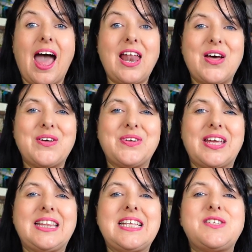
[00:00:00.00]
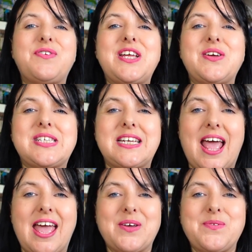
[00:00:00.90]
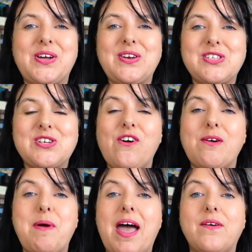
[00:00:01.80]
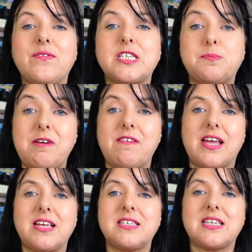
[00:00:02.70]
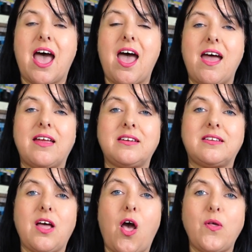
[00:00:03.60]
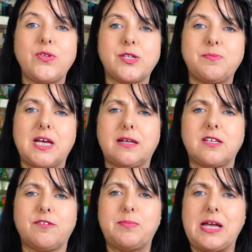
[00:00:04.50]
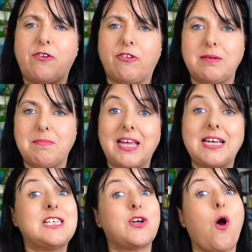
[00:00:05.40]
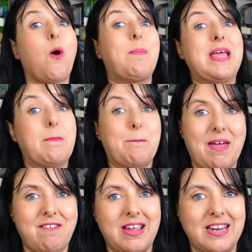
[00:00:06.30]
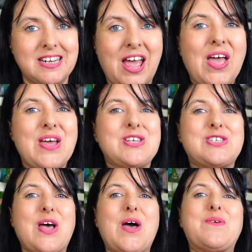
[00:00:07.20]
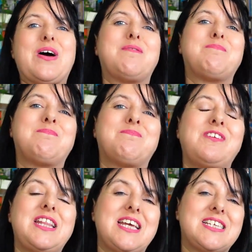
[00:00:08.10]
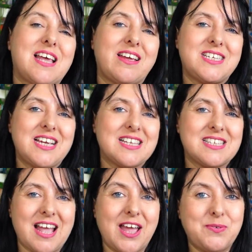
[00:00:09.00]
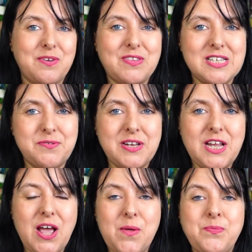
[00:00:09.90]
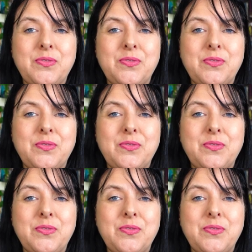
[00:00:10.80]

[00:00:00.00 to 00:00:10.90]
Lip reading: Hello, in this video today we're going to talk about spirits and the whole subject of being cremated or being buried. So I'm really excited to get started with this video,